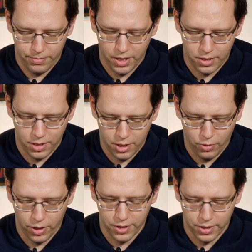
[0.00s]
the
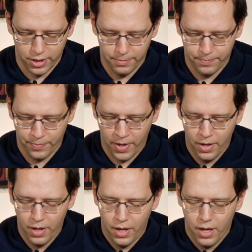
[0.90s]
token is on.
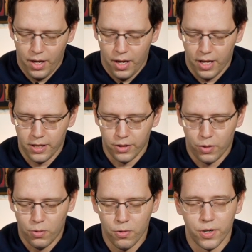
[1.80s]
And then the
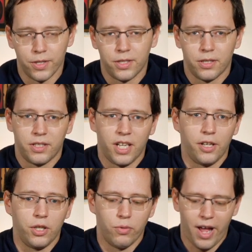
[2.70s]
horns
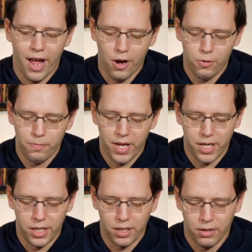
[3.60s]
tell you how
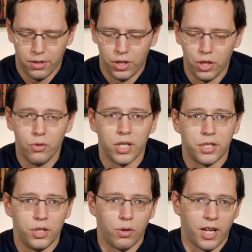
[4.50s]
many
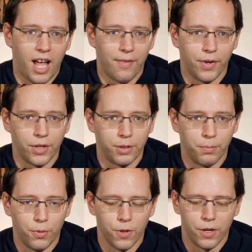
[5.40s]
units you can have out on the
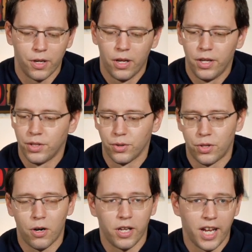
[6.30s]
board. So
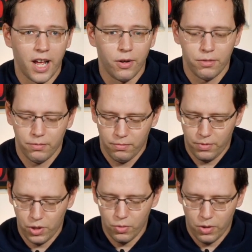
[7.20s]
starting out,
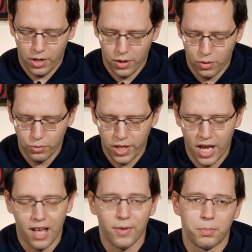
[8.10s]
you can only
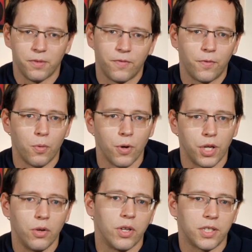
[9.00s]
have up to 4
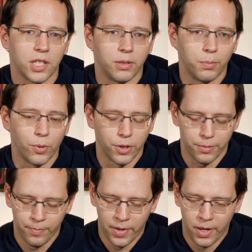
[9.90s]
units on the board.